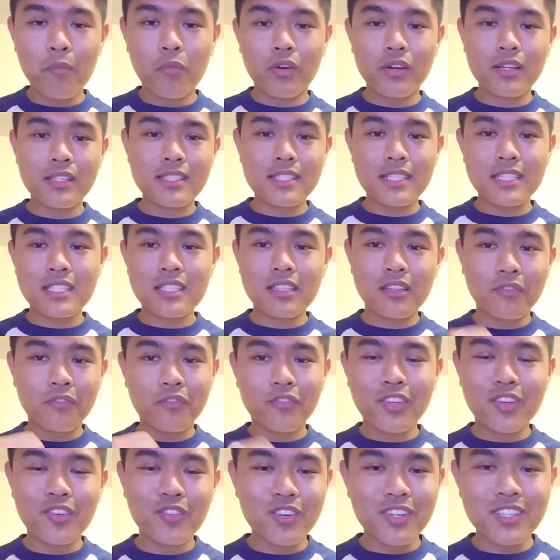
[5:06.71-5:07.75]
ones as the
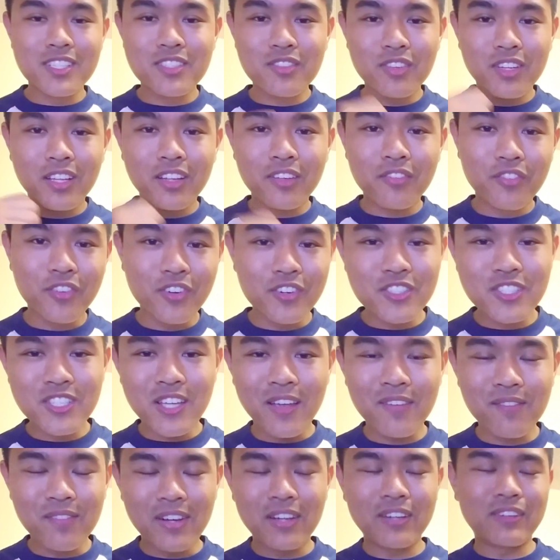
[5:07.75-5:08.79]
B ones when they first
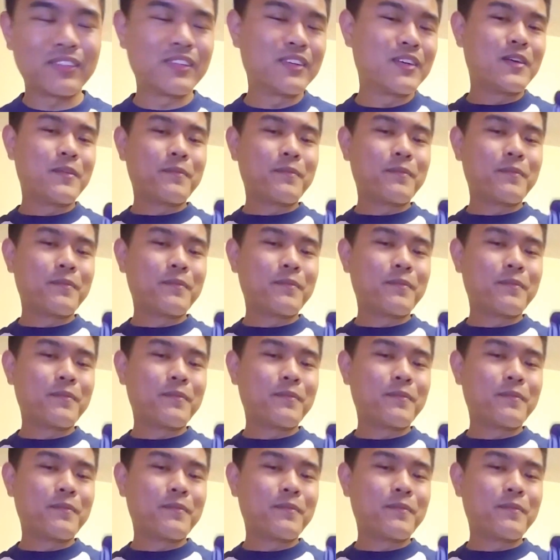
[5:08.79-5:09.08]
came out.